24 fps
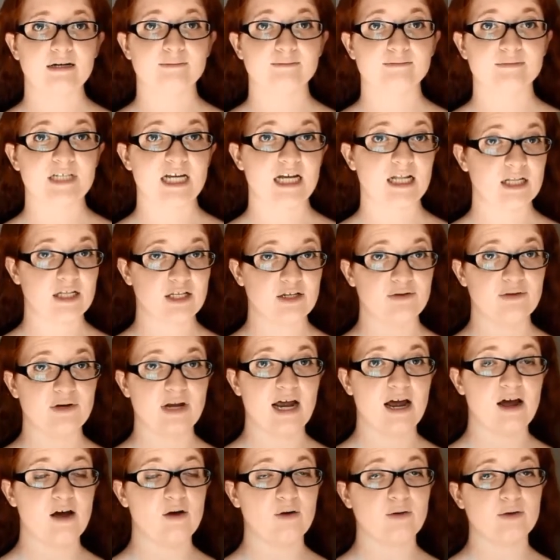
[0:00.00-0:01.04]
telling you
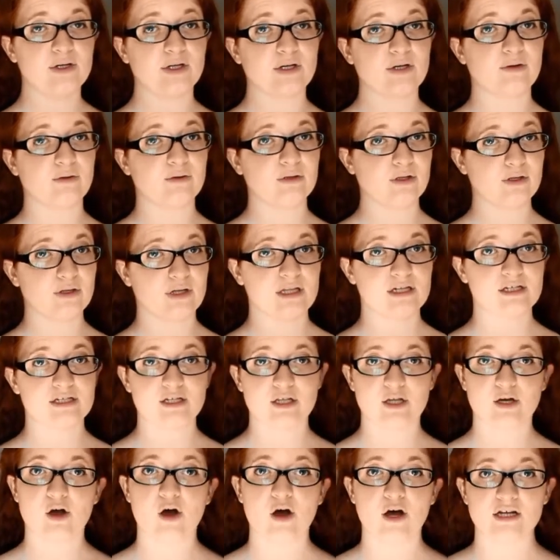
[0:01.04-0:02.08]
now, you know, look into the
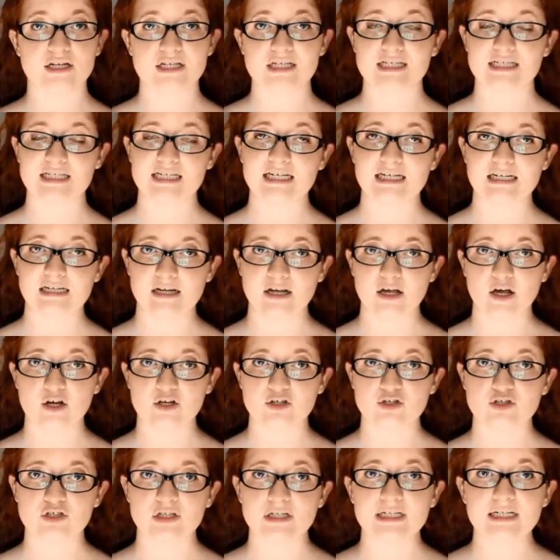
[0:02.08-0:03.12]
costs in
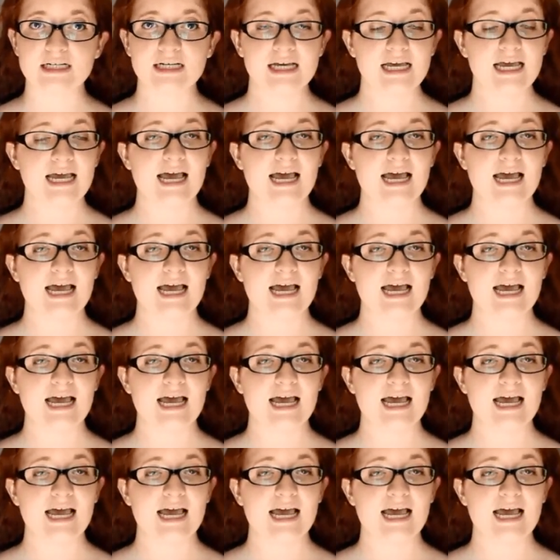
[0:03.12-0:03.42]
country,